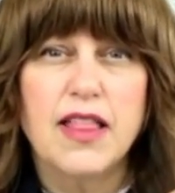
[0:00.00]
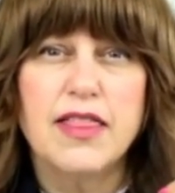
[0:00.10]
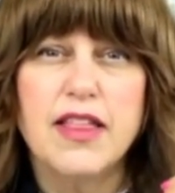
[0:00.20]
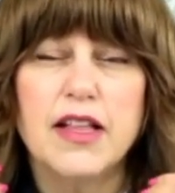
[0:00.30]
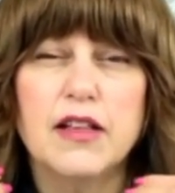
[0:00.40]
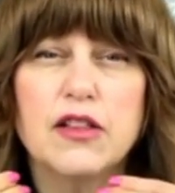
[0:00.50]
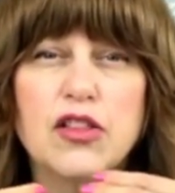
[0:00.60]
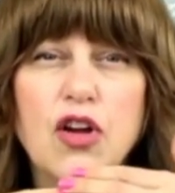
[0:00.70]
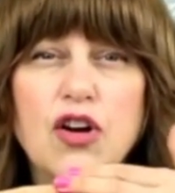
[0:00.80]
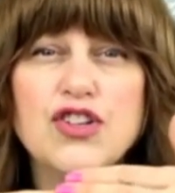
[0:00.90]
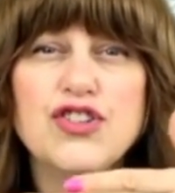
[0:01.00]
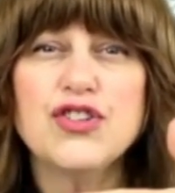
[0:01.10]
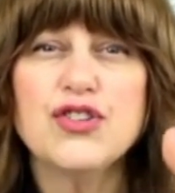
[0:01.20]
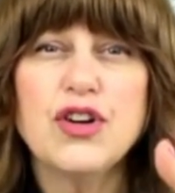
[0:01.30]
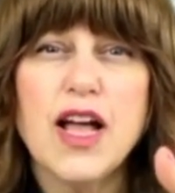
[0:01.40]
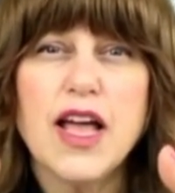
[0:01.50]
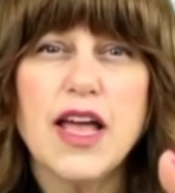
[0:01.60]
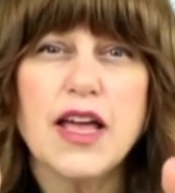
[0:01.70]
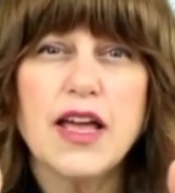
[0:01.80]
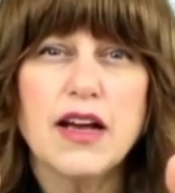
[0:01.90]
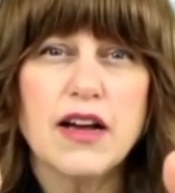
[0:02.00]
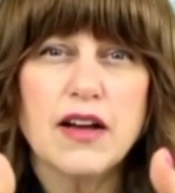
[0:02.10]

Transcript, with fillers: The larger a